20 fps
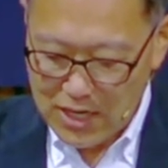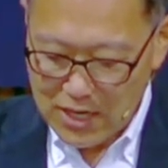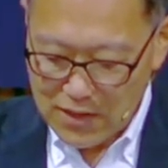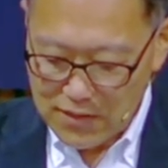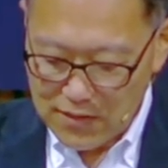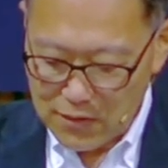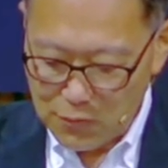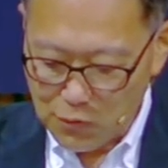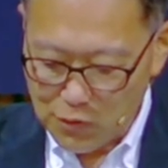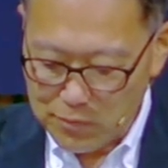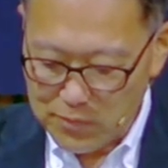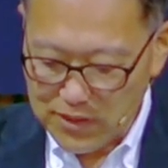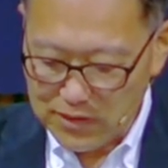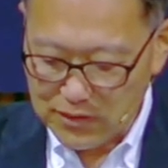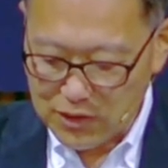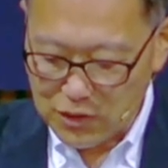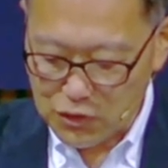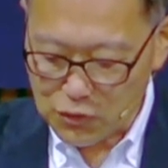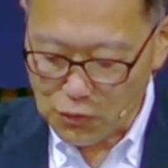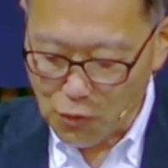there will be
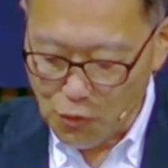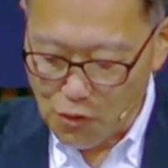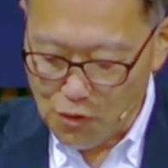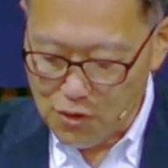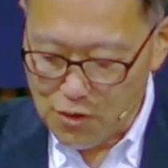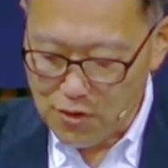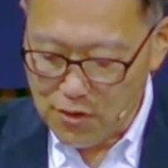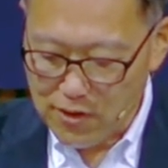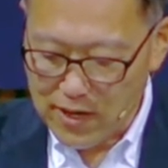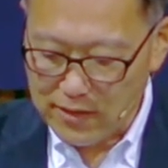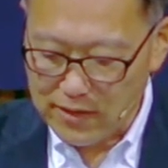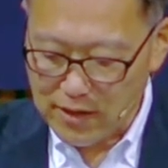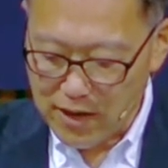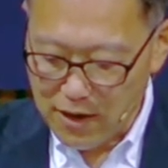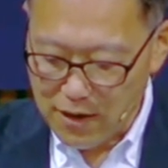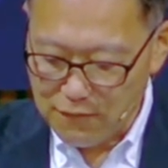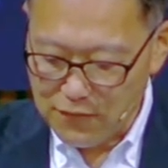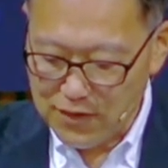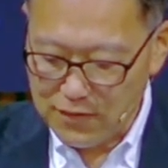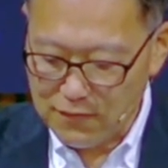disorder and
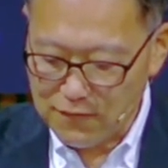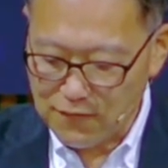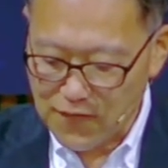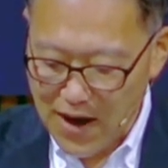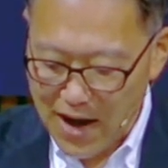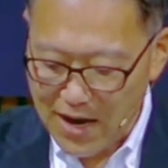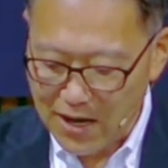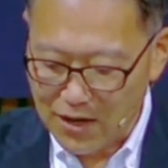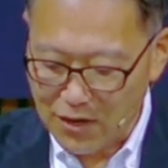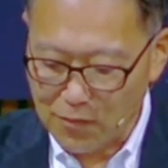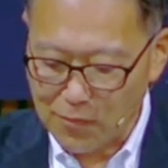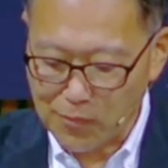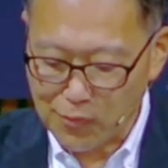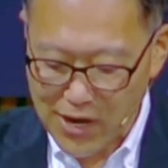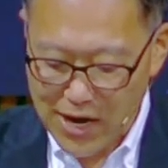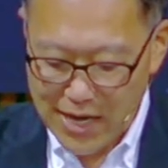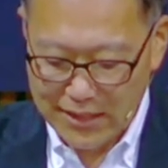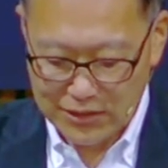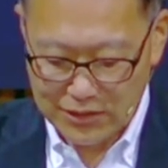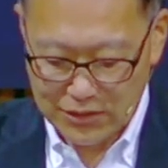every vile
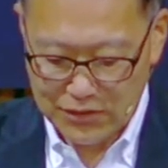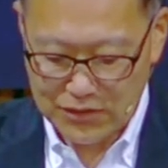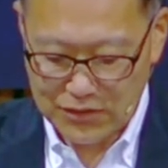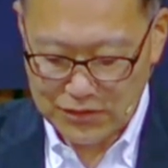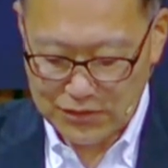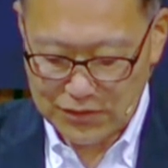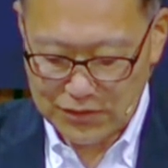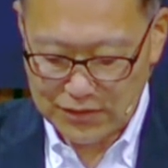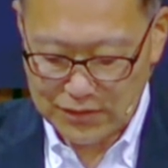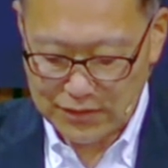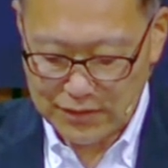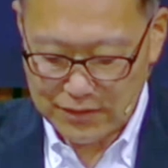practice.